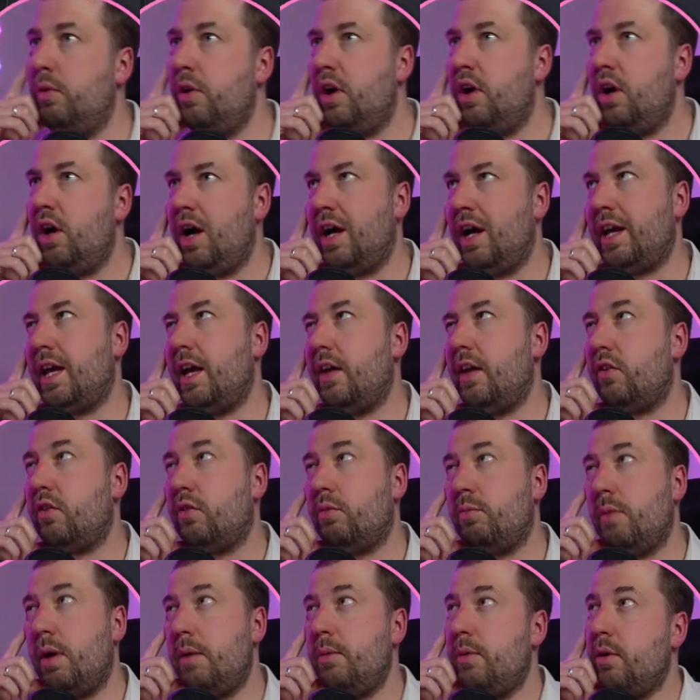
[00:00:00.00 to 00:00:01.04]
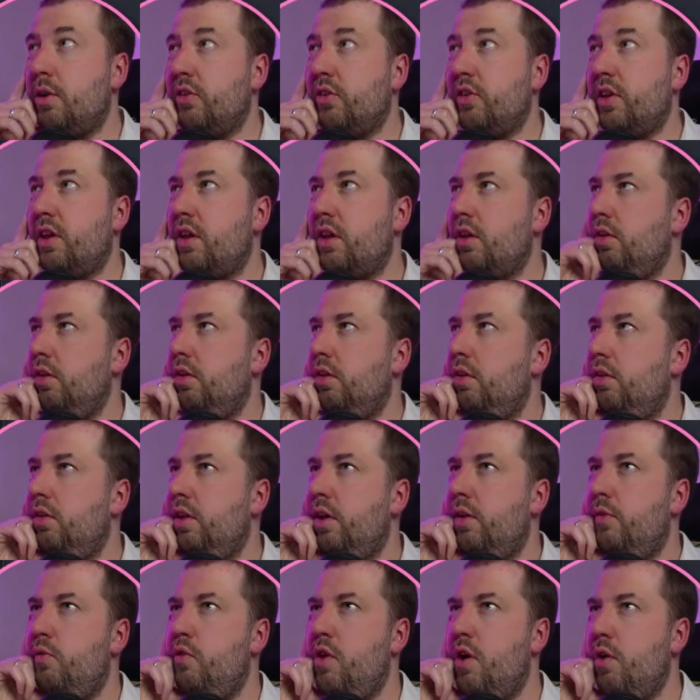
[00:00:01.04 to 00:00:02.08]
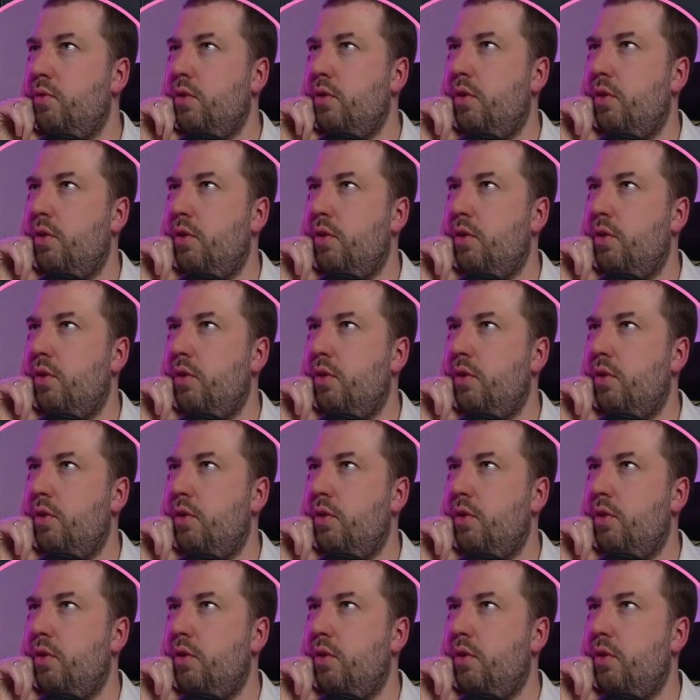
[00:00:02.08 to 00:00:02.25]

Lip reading: I guess maybe because they wrote